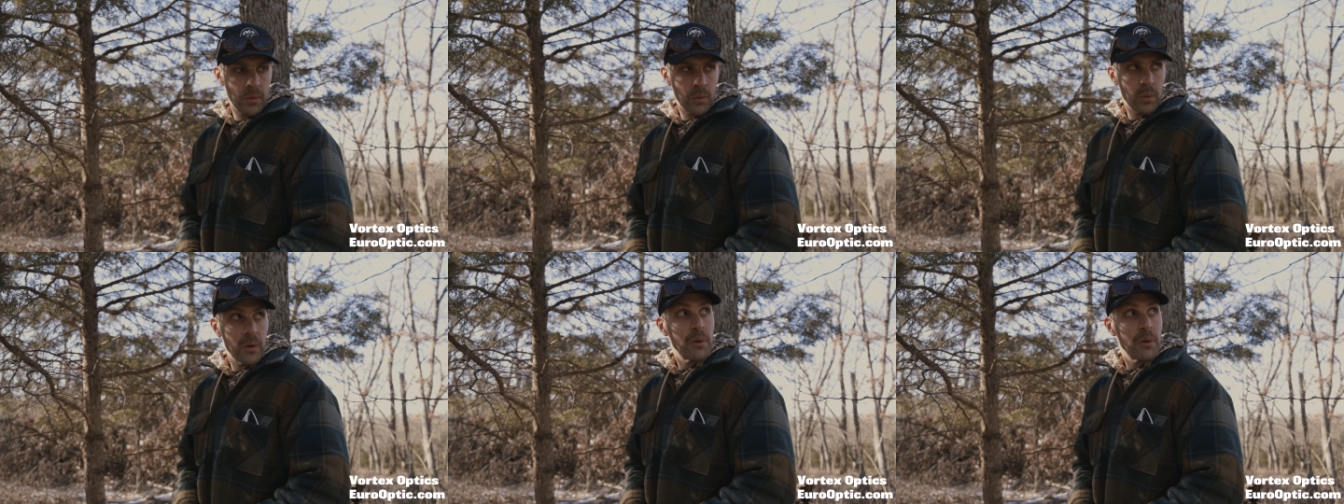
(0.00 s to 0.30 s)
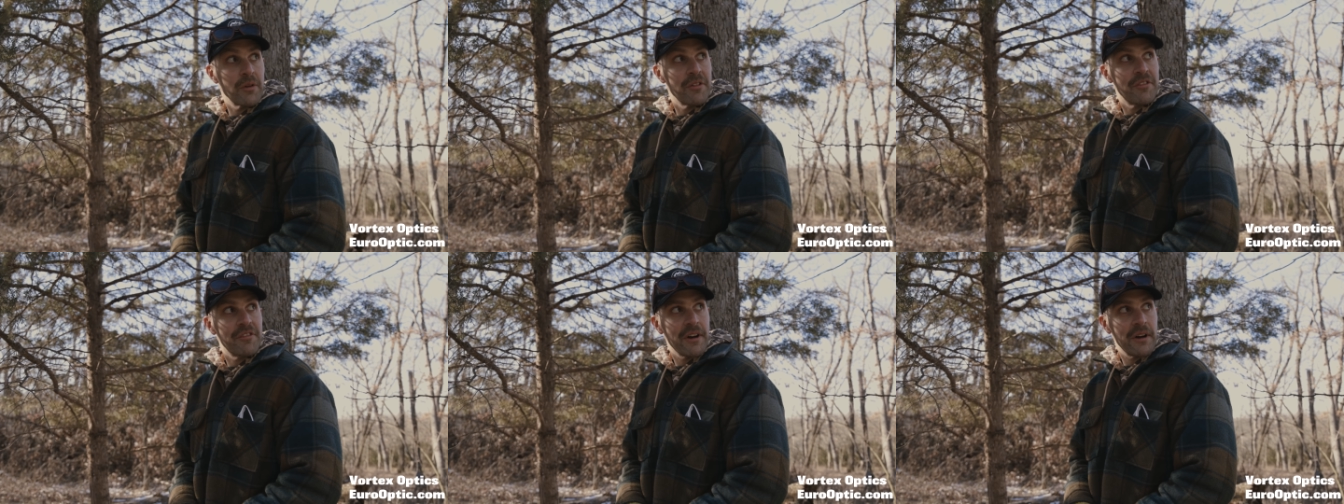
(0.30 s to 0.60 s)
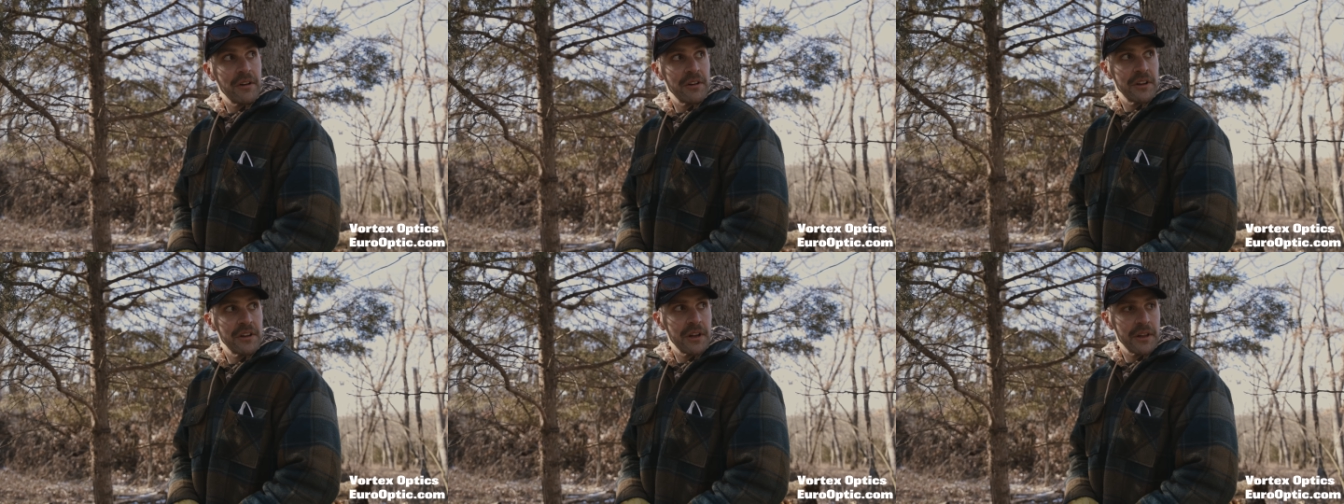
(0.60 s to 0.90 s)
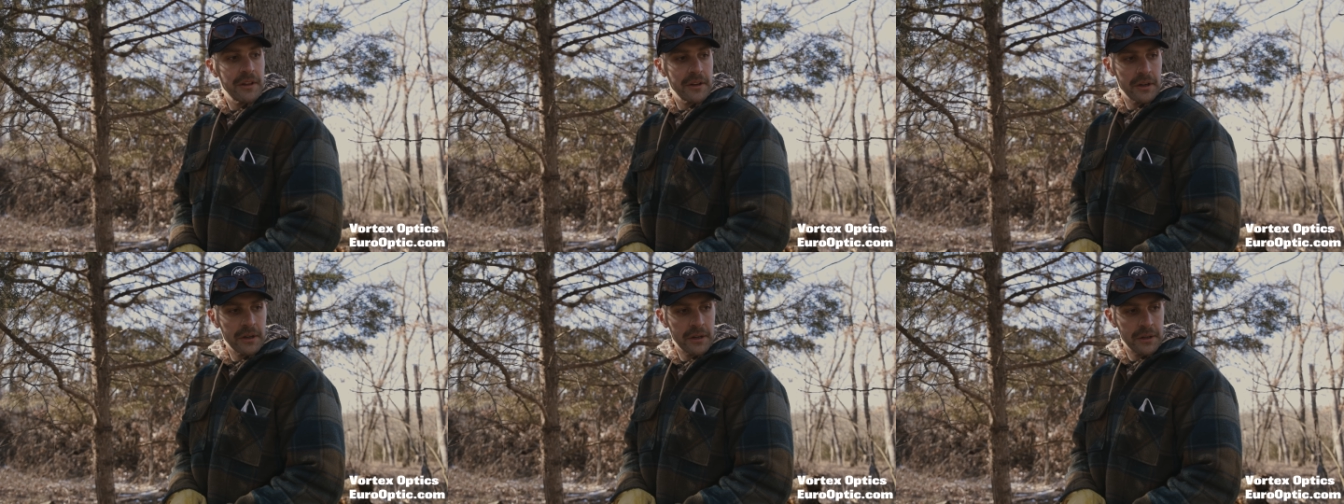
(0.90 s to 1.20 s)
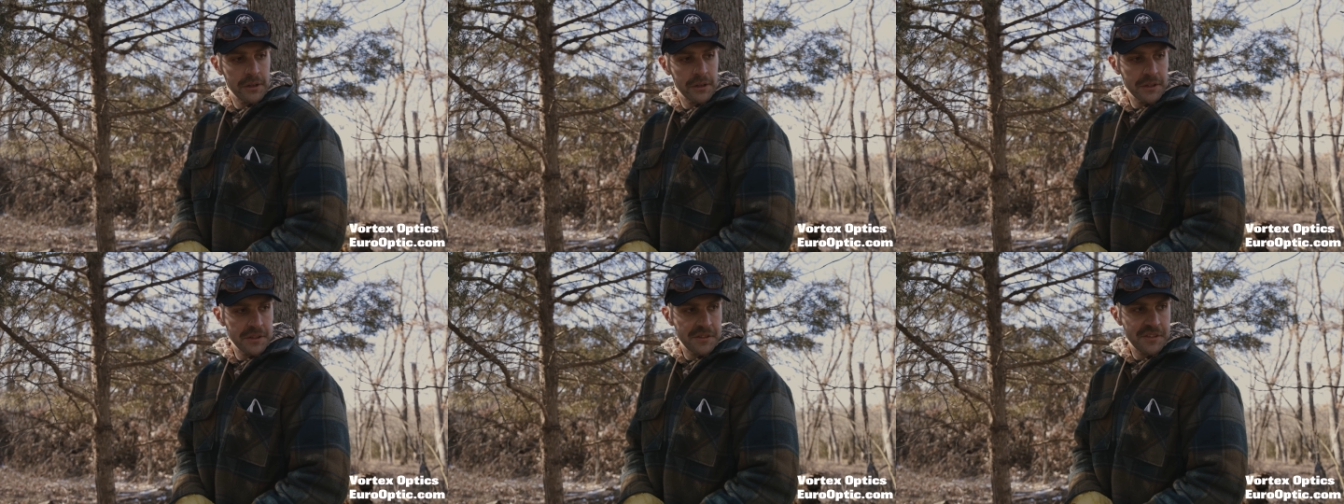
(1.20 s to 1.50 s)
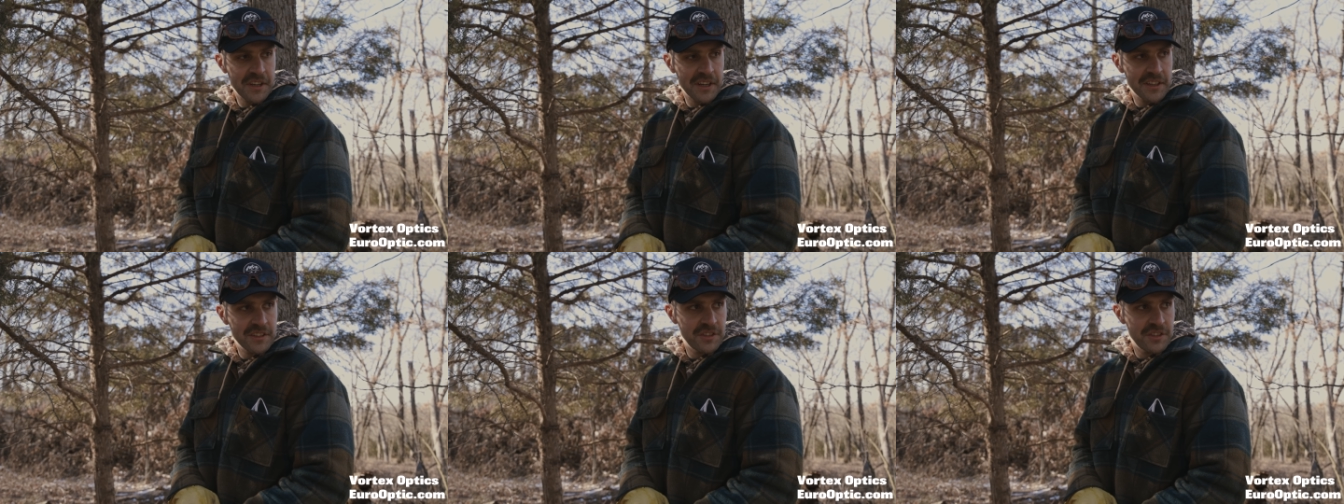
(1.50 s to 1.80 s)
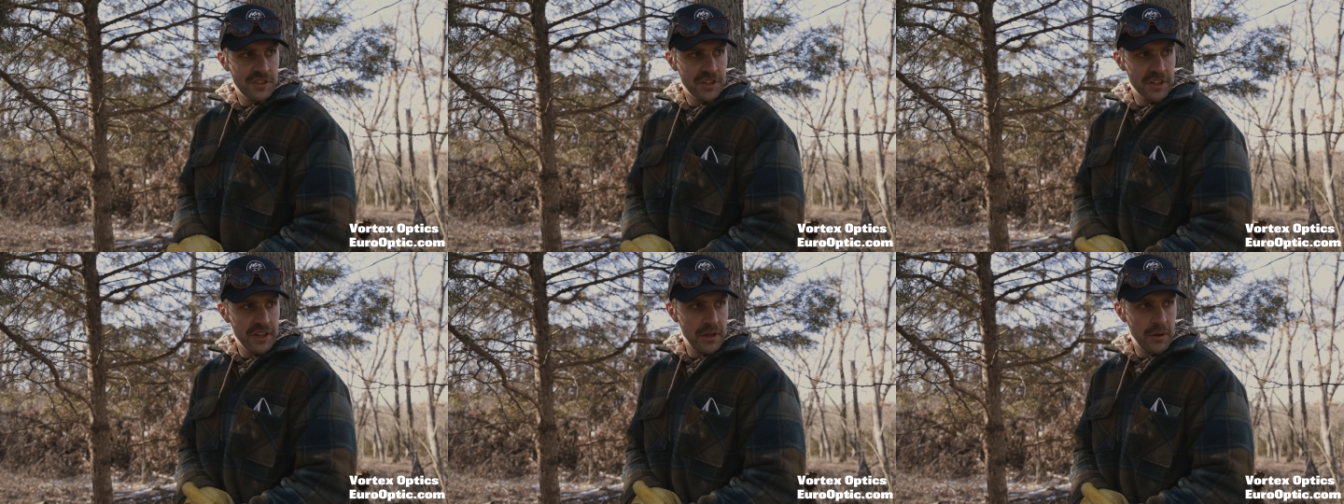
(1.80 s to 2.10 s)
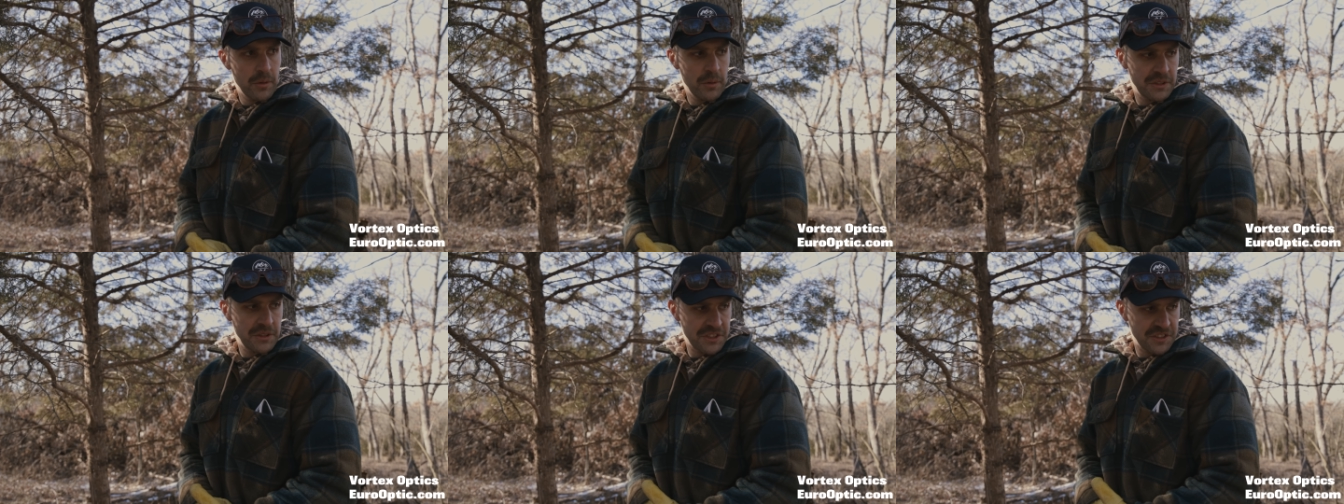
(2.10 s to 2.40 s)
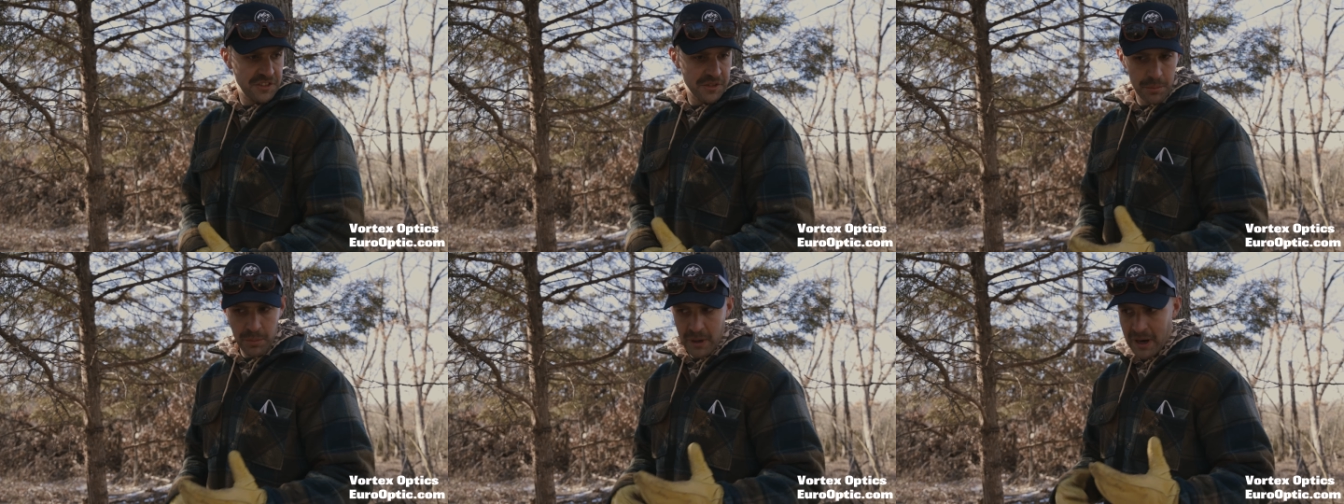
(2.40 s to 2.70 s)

Well, we found another good sized tree with just some